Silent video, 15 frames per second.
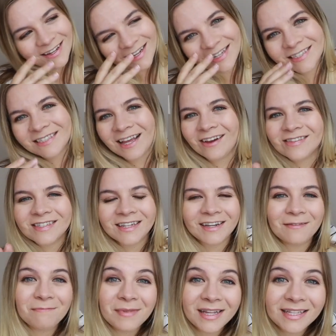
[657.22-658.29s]
It sounds like
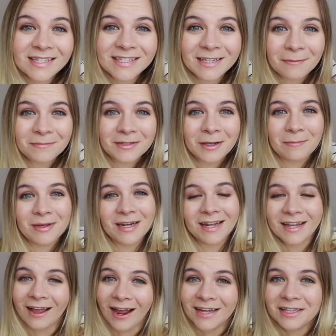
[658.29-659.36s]
a mean symptom, and
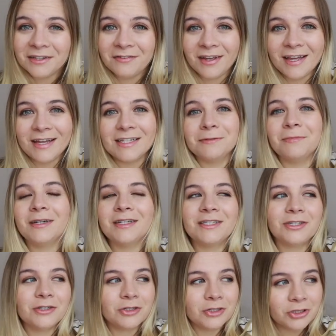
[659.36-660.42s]
it kind of is, but
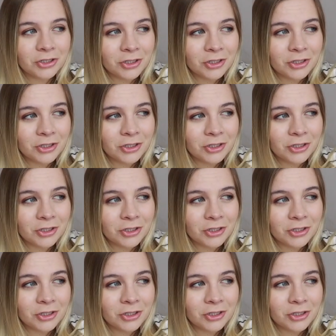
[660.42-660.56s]
it's just